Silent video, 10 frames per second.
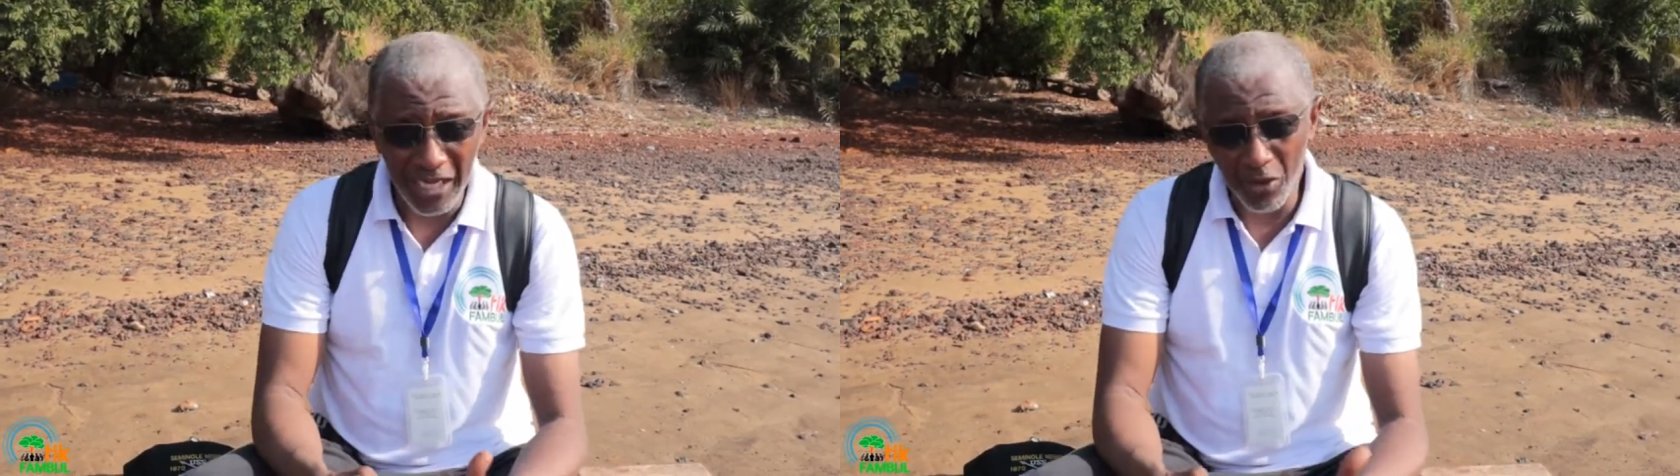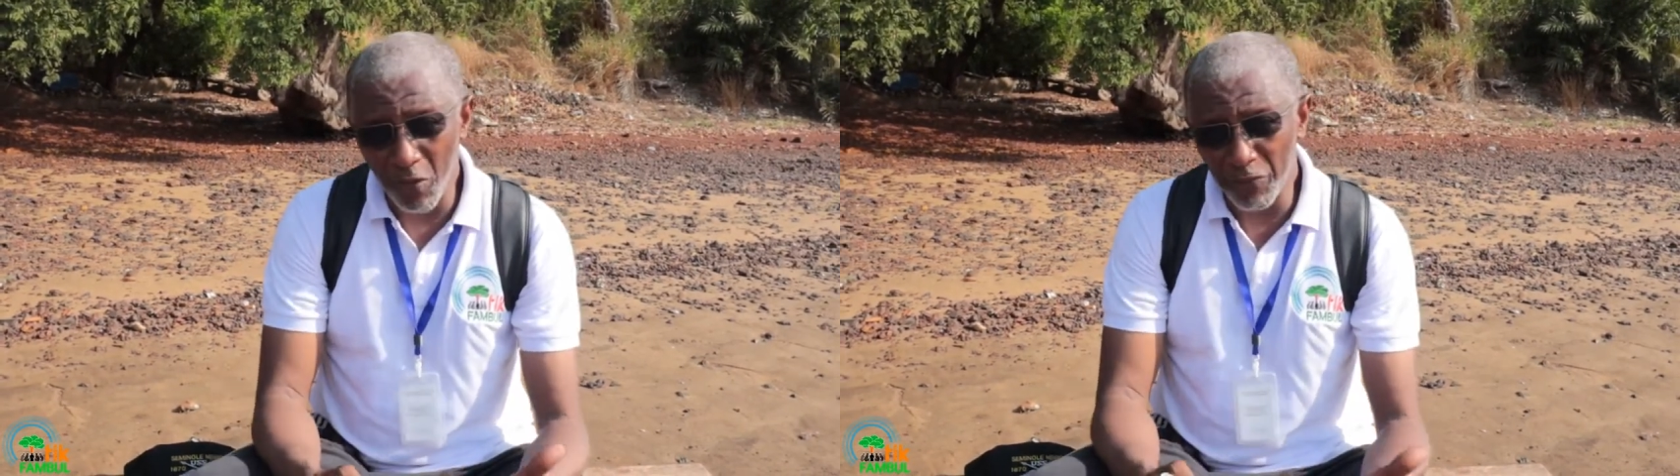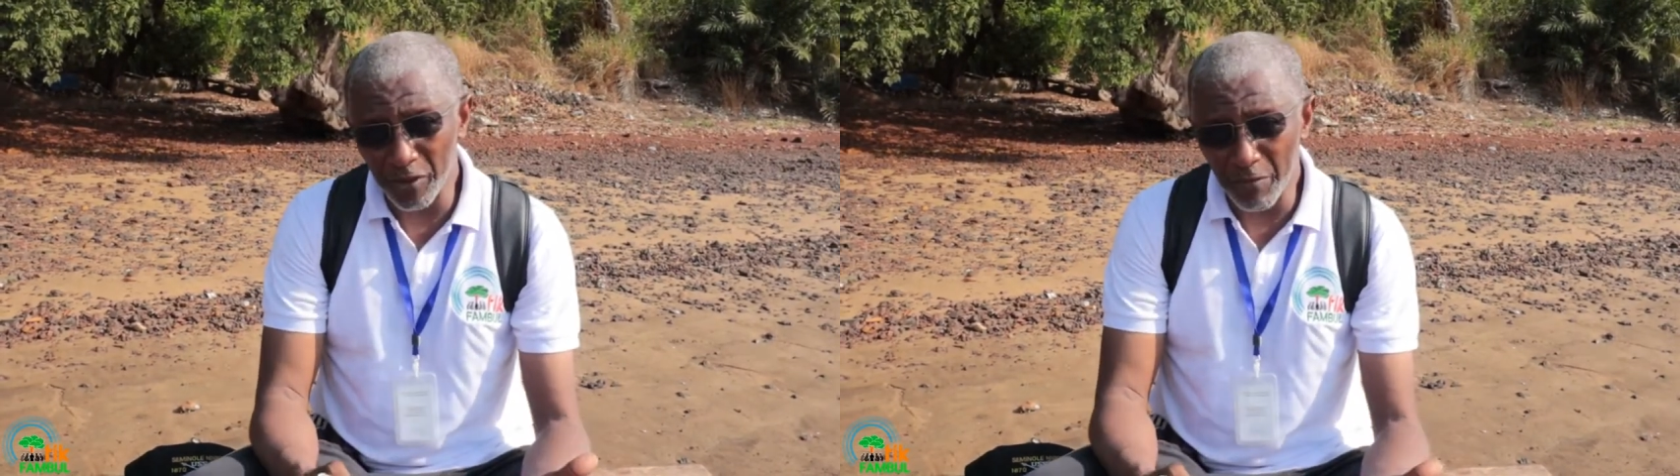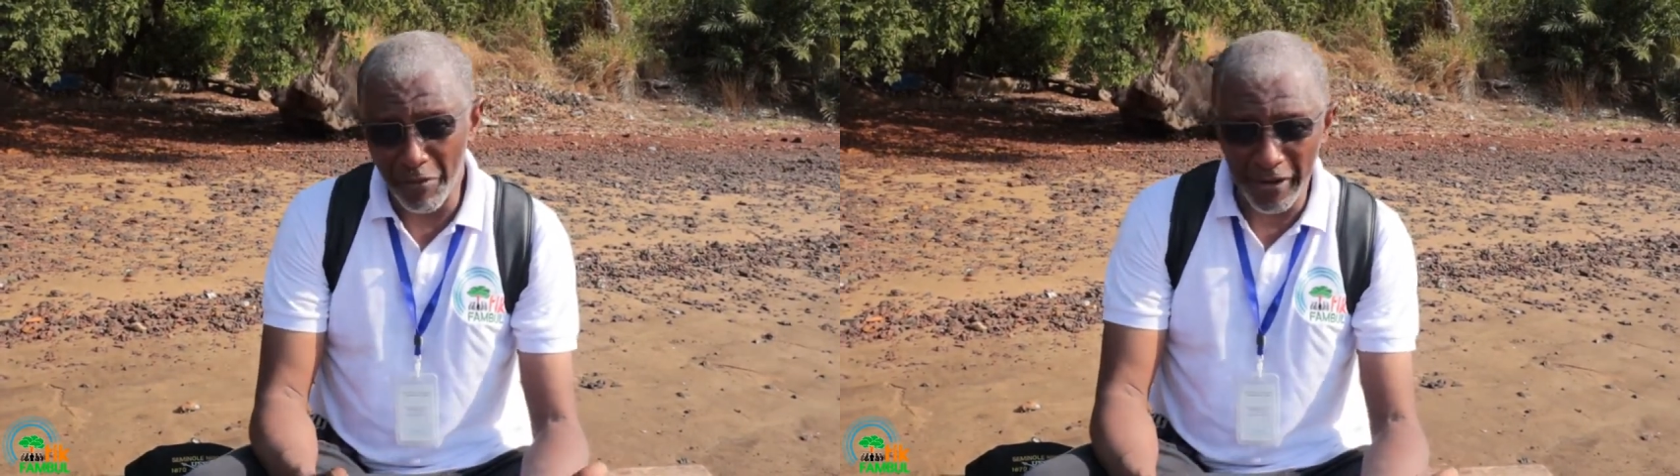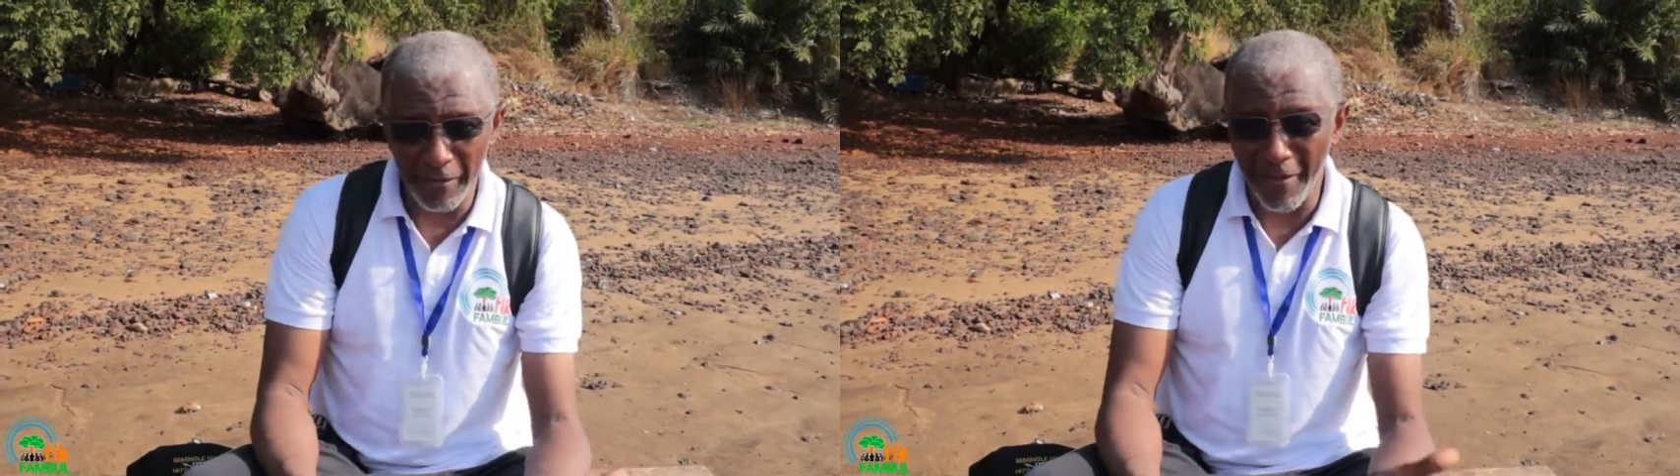and hopefully
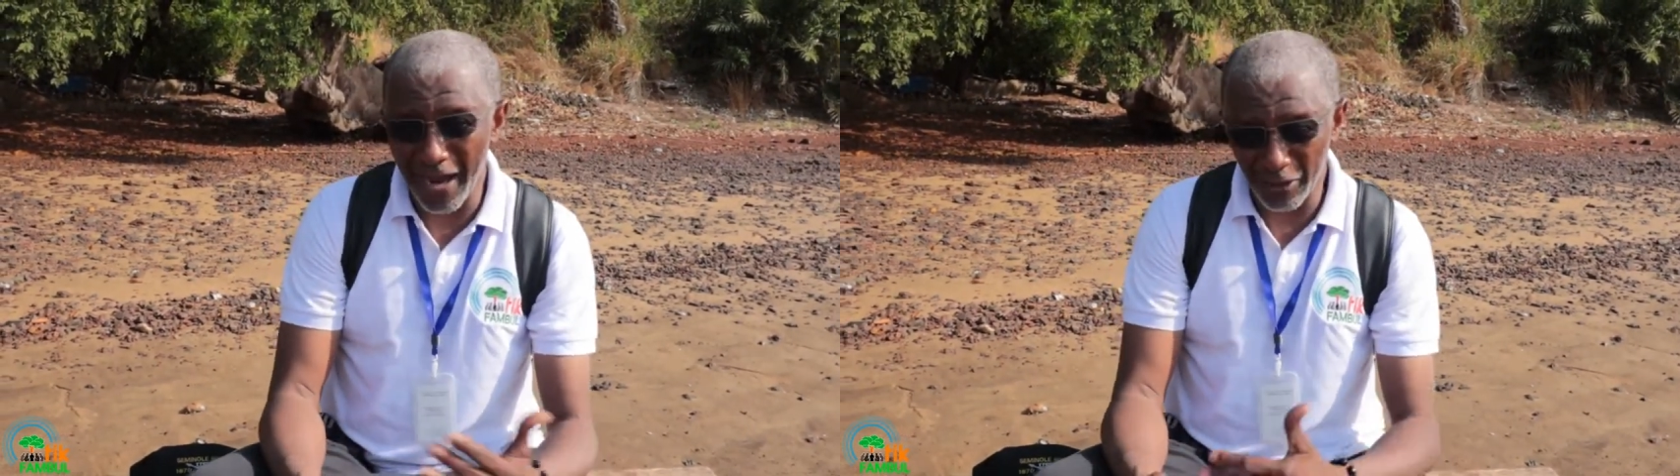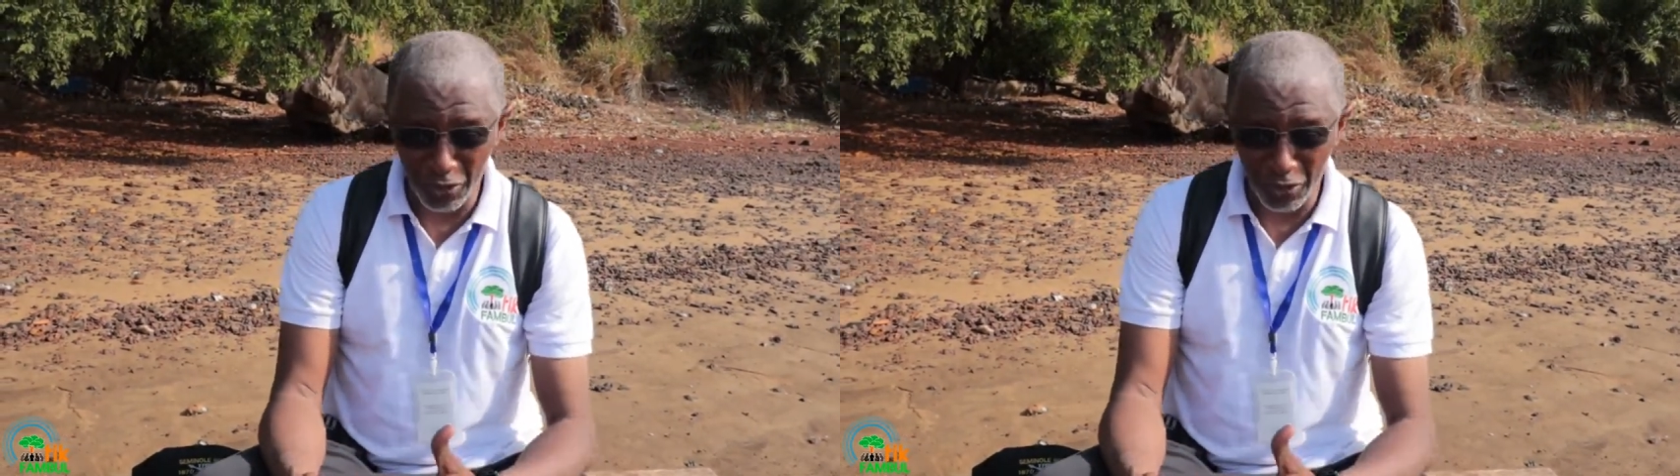bring them back